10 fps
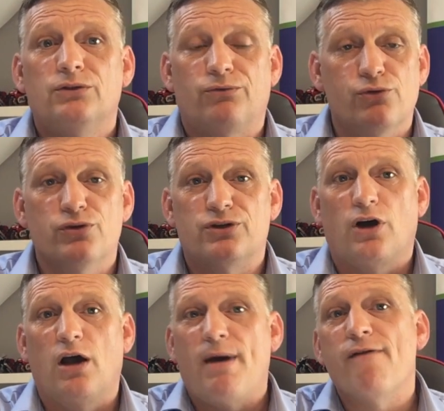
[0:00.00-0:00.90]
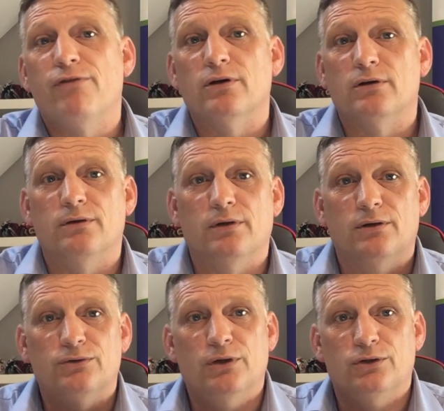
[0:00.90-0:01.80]
through the time, effort
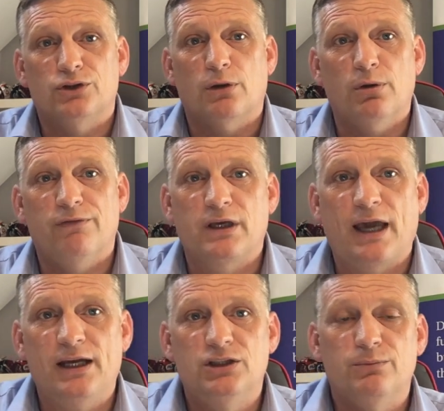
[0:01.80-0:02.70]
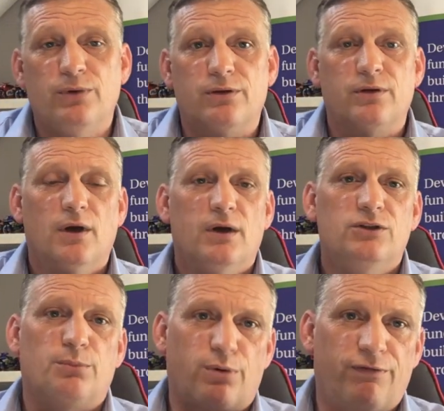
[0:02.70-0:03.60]
and trouble of engaging with
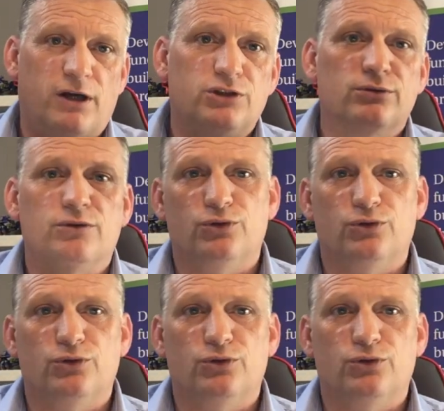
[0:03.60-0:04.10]
some professionals